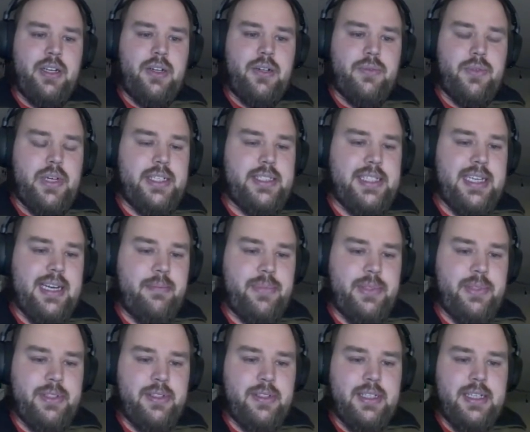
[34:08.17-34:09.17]
For
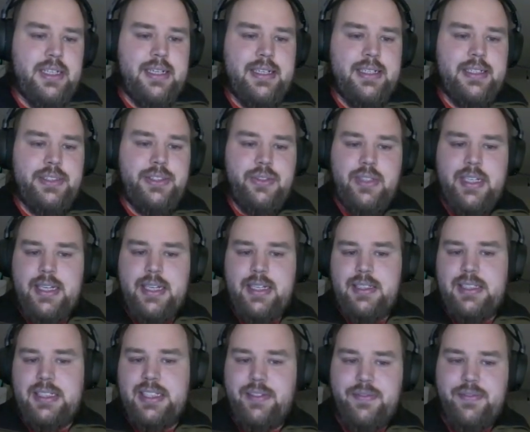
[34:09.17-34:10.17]
example, you can
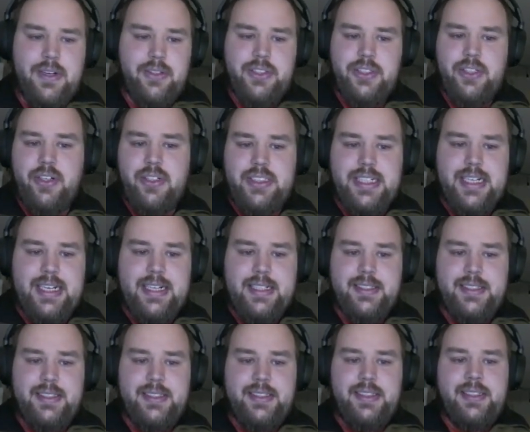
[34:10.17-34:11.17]
leave out
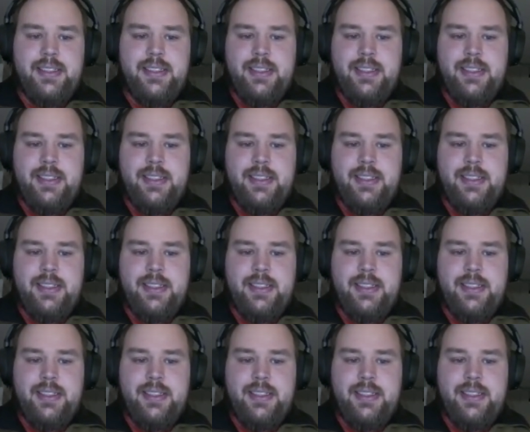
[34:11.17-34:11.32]
context.